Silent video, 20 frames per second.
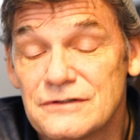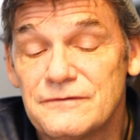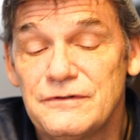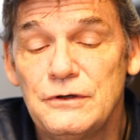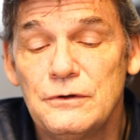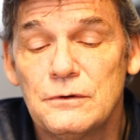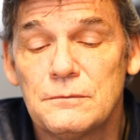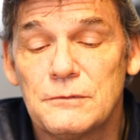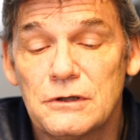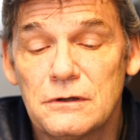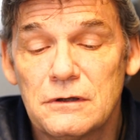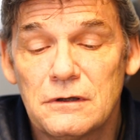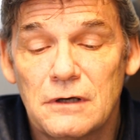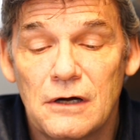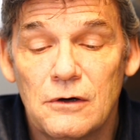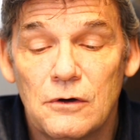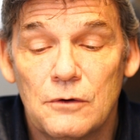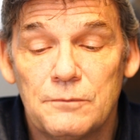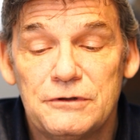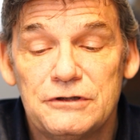of humor, I
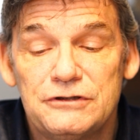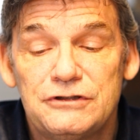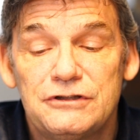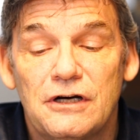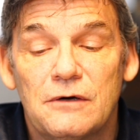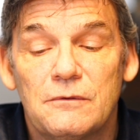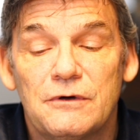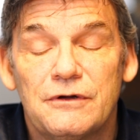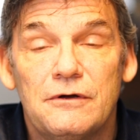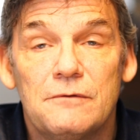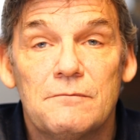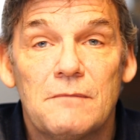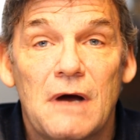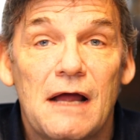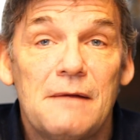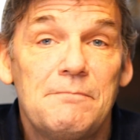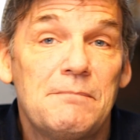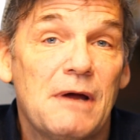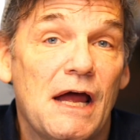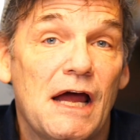hope to share with you
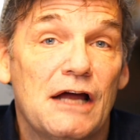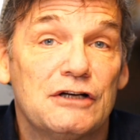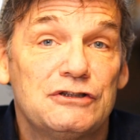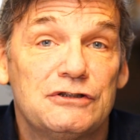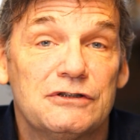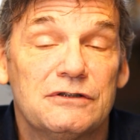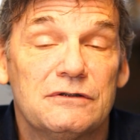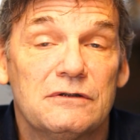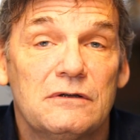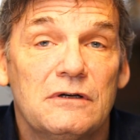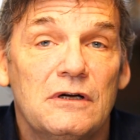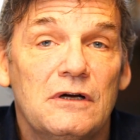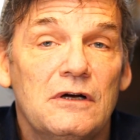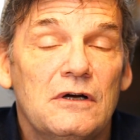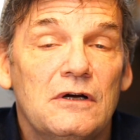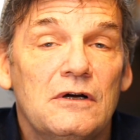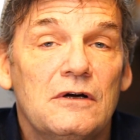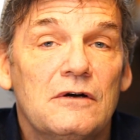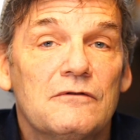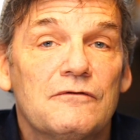my passion
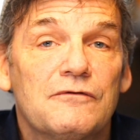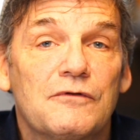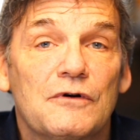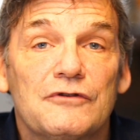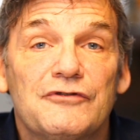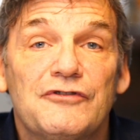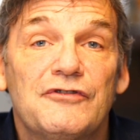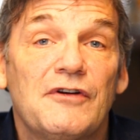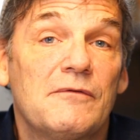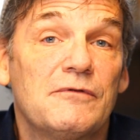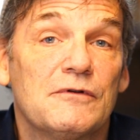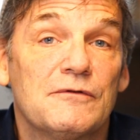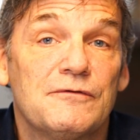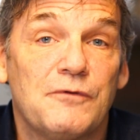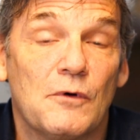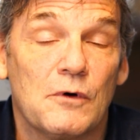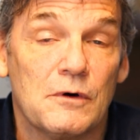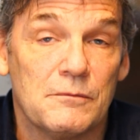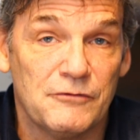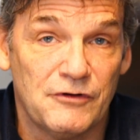for several
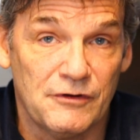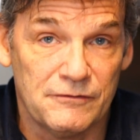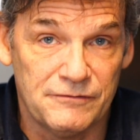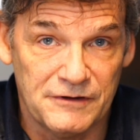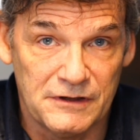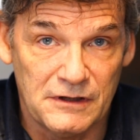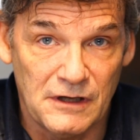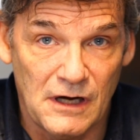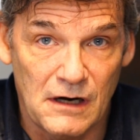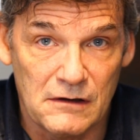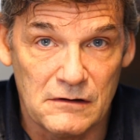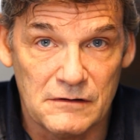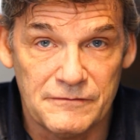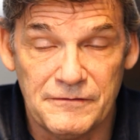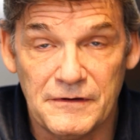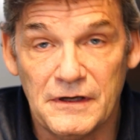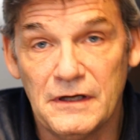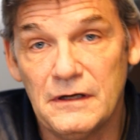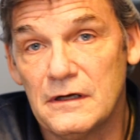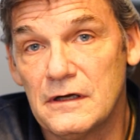forms of
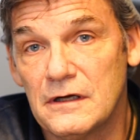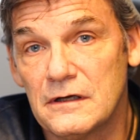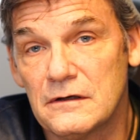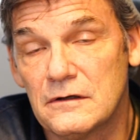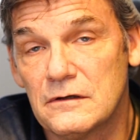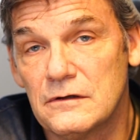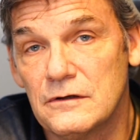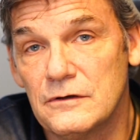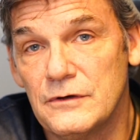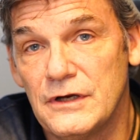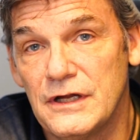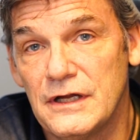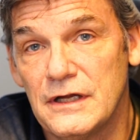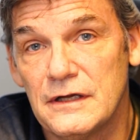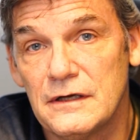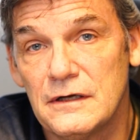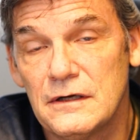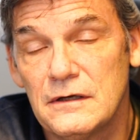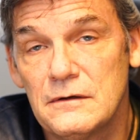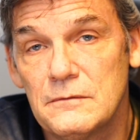photography,
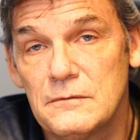including